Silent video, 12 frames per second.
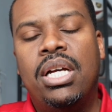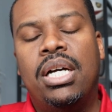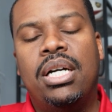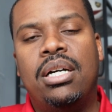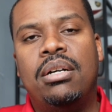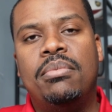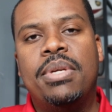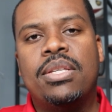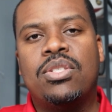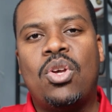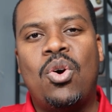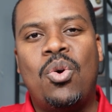
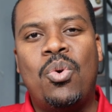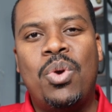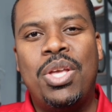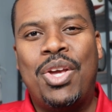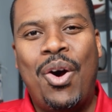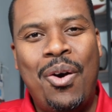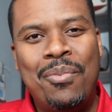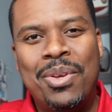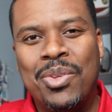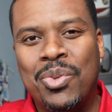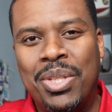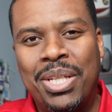And so he called me.
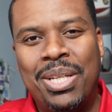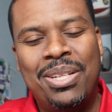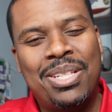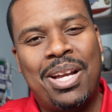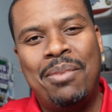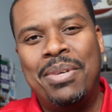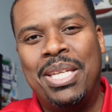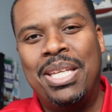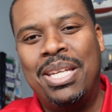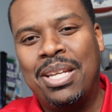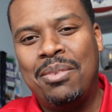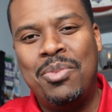It was really good. He's like, I'm going to
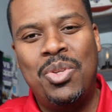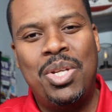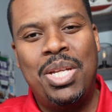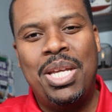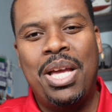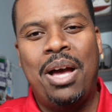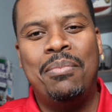get in the community.